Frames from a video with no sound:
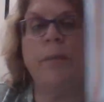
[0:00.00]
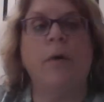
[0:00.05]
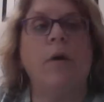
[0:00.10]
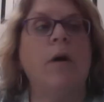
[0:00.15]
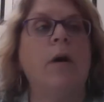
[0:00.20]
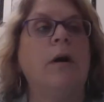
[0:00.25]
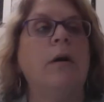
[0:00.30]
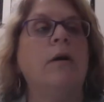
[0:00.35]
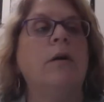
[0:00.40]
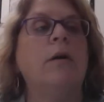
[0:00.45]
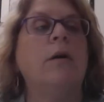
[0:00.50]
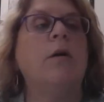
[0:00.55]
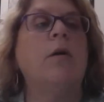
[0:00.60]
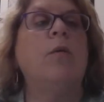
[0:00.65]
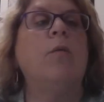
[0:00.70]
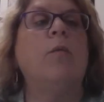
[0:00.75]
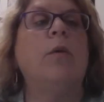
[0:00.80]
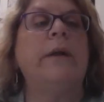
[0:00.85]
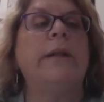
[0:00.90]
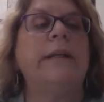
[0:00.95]
Bar.
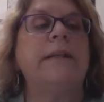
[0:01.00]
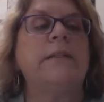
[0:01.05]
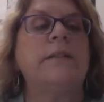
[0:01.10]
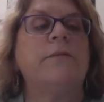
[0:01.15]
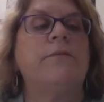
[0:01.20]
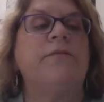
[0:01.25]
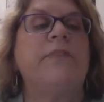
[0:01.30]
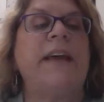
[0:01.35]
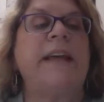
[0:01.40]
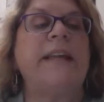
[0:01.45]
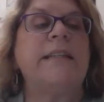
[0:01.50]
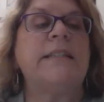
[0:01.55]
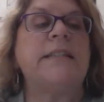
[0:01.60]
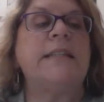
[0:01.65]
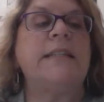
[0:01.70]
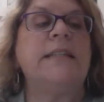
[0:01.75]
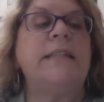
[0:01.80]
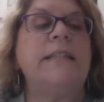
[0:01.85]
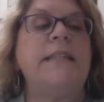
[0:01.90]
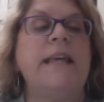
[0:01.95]
One is Face
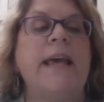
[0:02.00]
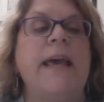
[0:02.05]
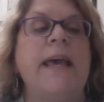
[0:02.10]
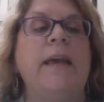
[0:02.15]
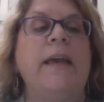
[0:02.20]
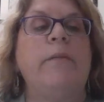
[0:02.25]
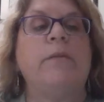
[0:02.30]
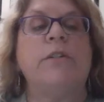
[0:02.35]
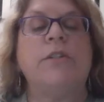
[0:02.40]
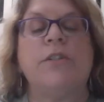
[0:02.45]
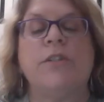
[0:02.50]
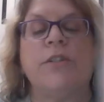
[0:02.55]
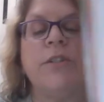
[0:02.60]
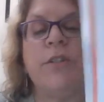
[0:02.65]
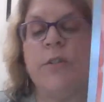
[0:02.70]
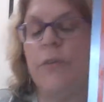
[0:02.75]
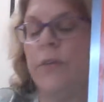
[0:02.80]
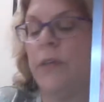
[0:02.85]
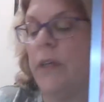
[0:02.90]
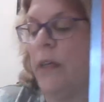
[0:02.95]
the Day, which is
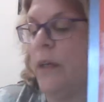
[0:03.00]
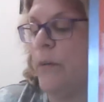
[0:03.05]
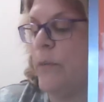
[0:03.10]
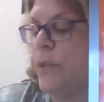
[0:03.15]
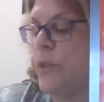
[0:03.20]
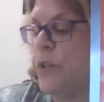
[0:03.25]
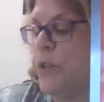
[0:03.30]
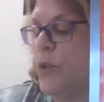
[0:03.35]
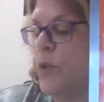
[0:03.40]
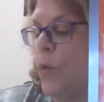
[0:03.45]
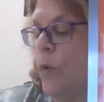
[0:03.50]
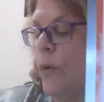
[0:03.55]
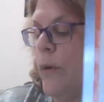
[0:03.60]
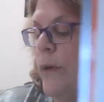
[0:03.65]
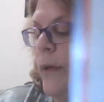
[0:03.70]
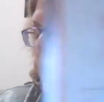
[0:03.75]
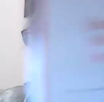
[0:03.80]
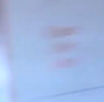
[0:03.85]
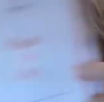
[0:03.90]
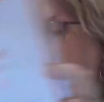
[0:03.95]
soothing and
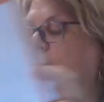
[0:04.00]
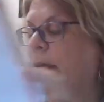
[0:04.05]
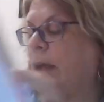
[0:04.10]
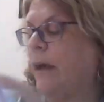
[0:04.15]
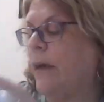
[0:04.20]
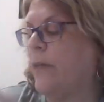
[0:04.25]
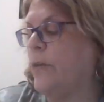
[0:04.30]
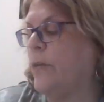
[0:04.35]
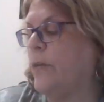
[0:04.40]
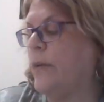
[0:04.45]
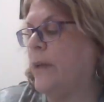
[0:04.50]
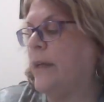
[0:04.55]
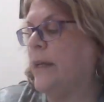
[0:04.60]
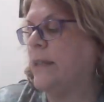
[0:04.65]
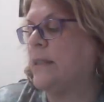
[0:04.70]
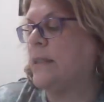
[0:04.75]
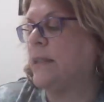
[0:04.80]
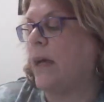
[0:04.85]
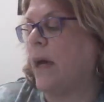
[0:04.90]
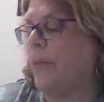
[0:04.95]
restoring, and the other
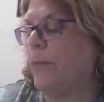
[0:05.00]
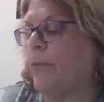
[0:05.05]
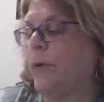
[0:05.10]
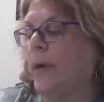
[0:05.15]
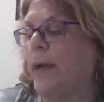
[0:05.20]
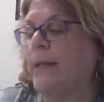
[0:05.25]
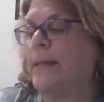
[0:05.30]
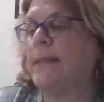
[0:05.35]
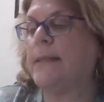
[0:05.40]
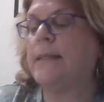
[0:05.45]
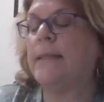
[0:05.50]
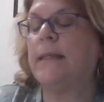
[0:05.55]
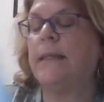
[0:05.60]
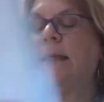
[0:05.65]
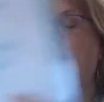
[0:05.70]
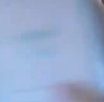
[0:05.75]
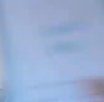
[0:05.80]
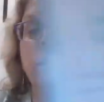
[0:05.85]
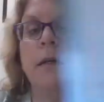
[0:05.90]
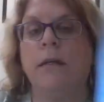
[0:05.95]
is Après
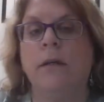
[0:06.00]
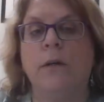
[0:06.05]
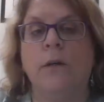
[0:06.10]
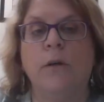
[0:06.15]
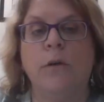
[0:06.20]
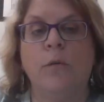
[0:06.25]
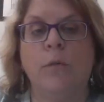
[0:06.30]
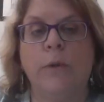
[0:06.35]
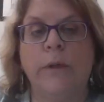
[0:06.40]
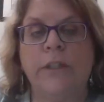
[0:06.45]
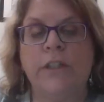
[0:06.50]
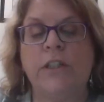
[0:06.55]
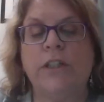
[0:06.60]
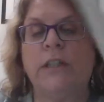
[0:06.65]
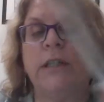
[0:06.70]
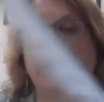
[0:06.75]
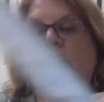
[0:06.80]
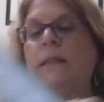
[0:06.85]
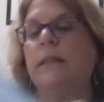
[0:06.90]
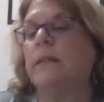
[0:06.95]
Si, which
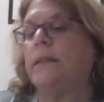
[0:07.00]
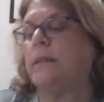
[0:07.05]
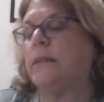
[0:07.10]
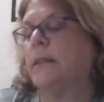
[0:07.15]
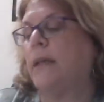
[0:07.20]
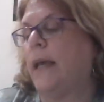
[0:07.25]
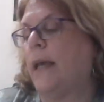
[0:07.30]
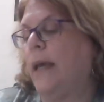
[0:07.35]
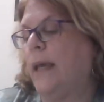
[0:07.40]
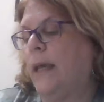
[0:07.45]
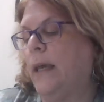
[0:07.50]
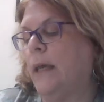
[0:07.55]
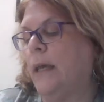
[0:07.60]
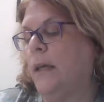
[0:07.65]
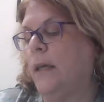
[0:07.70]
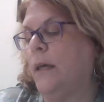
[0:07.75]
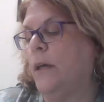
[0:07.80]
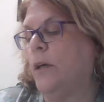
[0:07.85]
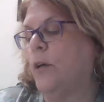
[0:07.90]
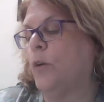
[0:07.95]
is
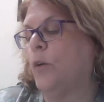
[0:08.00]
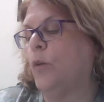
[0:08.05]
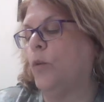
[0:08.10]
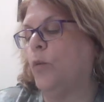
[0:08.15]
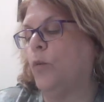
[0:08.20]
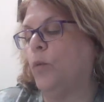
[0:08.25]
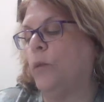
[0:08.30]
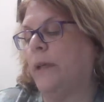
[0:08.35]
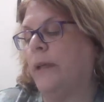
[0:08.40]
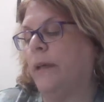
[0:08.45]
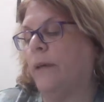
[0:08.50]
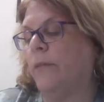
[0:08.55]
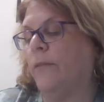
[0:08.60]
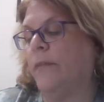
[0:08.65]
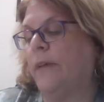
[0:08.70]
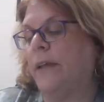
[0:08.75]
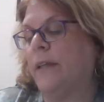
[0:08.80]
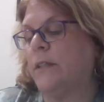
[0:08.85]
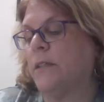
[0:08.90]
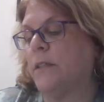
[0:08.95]
a cooling
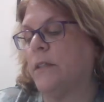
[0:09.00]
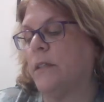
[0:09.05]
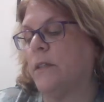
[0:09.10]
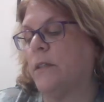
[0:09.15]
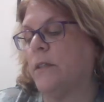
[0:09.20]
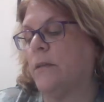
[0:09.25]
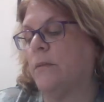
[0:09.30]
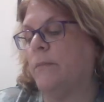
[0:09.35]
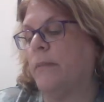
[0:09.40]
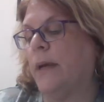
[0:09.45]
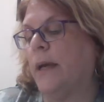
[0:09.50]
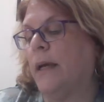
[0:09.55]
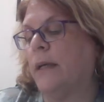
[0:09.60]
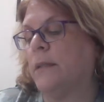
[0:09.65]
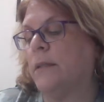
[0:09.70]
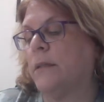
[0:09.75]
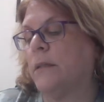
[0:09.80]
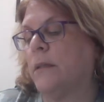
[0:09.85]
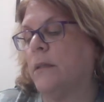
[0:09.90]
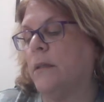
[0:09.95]
face
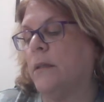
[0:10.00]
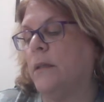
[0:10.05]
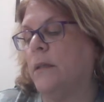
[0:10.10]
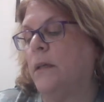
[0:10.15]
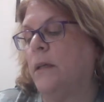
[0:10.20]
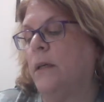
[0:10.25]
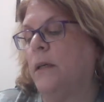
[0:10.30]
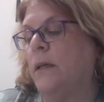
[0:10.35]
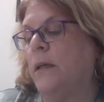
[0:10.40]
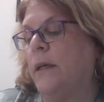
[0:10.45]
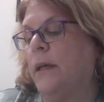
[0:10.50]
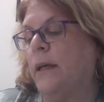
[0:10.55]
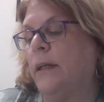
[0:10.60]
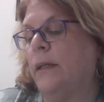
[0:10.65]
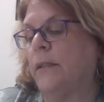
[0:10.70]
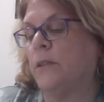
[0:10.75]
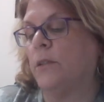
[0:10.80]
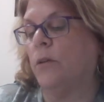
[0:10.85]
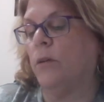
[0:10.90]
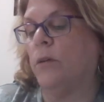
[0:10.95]
mask.
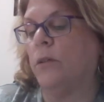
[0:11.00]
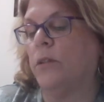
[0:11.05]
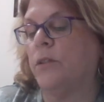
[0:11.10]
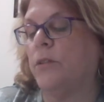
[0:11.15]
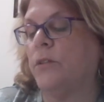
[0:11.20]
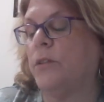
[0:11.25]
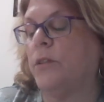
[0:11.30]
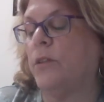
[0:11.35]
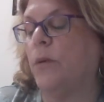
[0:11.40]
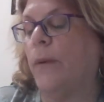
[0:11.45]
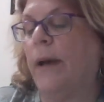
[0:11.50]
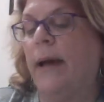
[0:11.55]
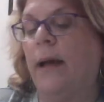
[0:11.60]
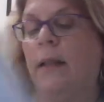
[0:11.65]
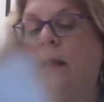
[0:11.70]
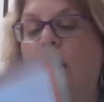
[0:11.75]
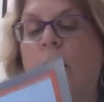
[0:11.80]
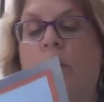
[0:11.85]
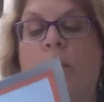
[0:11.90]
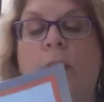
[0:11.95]
And as long as there's no
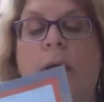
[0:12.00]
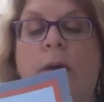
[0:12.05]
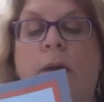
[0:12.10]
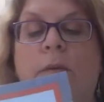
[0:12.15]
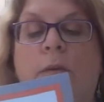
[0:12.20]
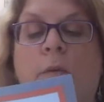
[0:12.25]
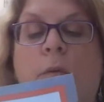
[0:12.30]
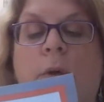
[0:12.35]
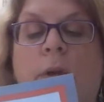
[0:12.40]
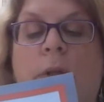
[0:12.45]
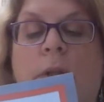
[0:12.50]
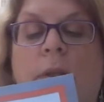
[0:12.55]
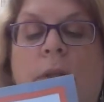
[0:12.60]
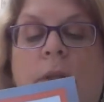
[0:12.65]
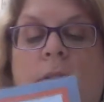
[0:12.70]
aloe in either one of